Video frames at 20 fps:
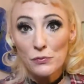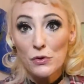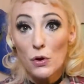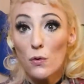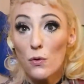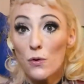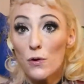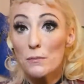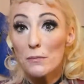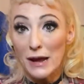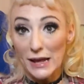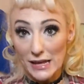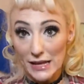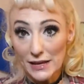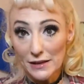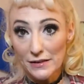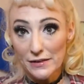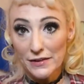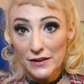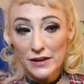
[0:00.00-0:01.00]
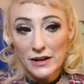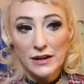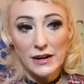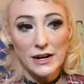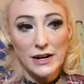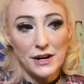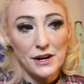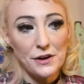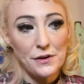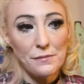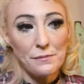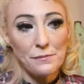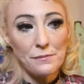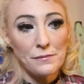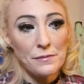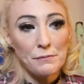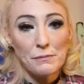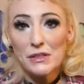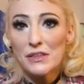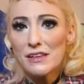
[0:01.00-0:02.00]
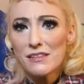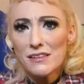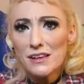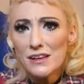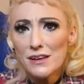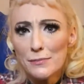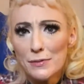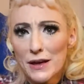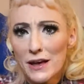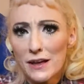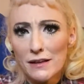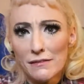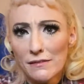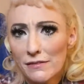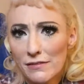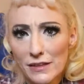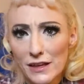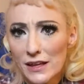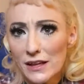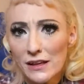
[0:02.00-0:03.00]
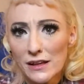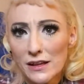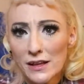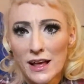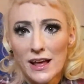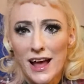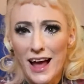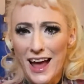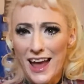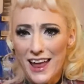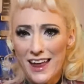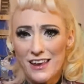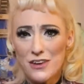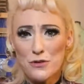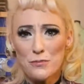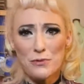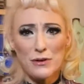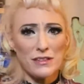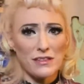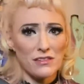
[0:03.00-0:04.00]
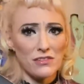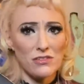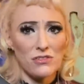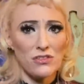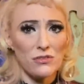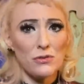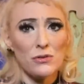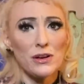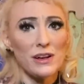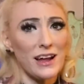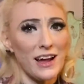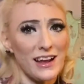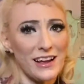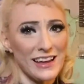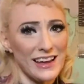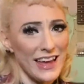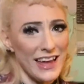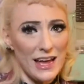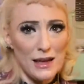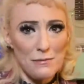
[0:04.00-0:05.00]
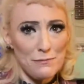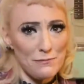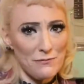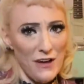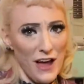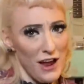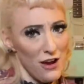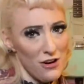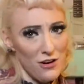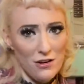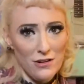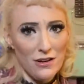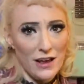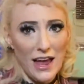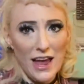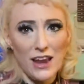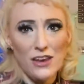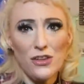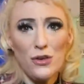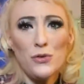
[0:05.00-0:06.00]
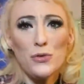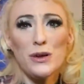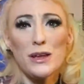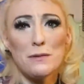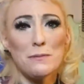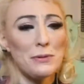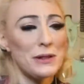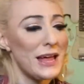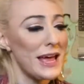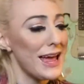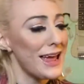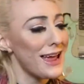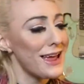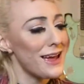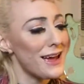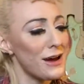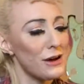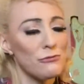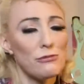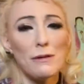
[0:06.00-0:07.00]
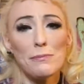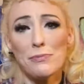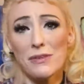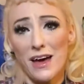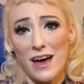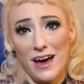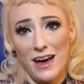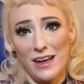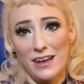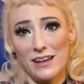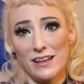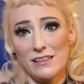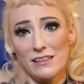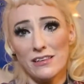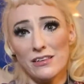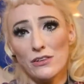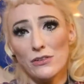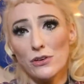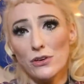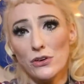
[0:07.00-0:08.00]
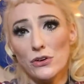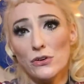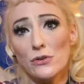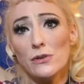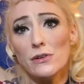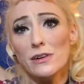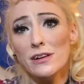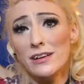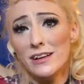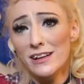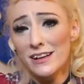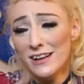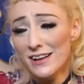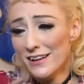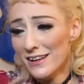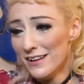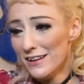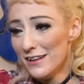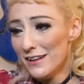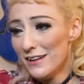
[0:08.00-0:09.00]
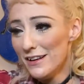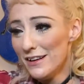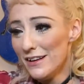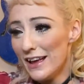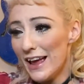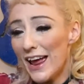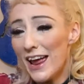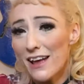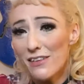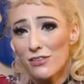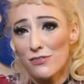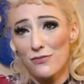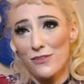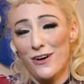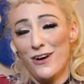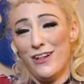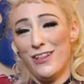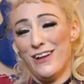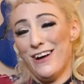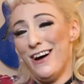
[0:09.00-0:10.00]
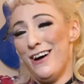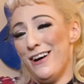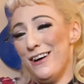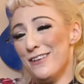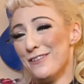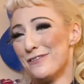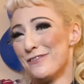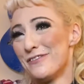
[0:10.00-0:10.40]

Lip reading: or mic it. But it's not a bad thing. And you bring this to a campfire and you can play Riptide until your hands fall off.